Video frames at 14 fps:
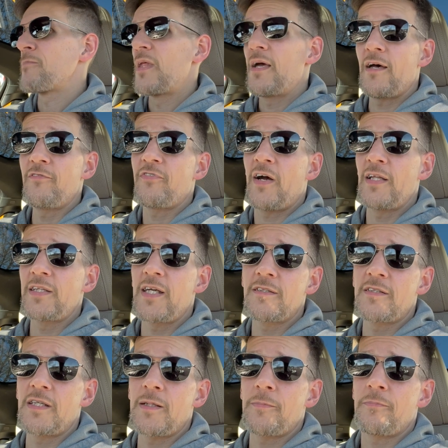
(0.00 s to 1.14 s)
I finally
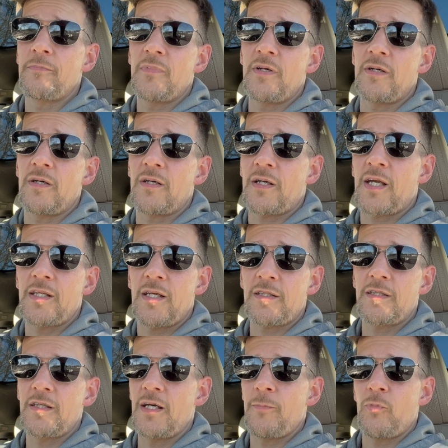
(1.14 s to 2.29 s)
ended up
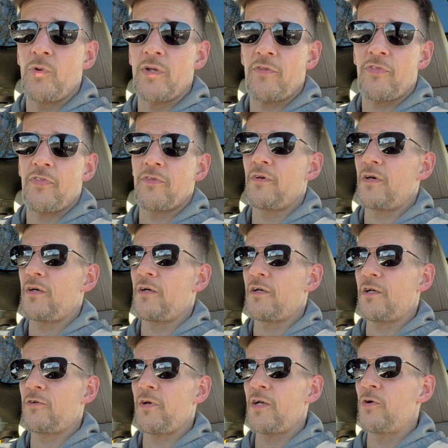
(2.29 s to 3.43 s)
connecting up with
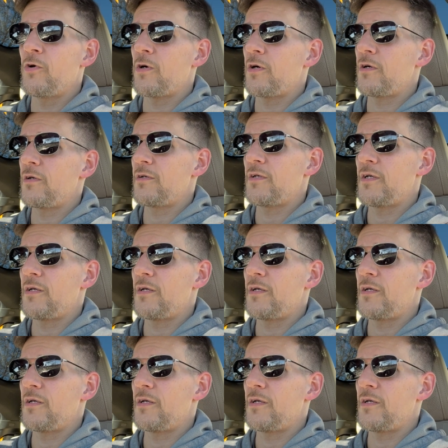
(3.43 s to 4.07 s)
Gregor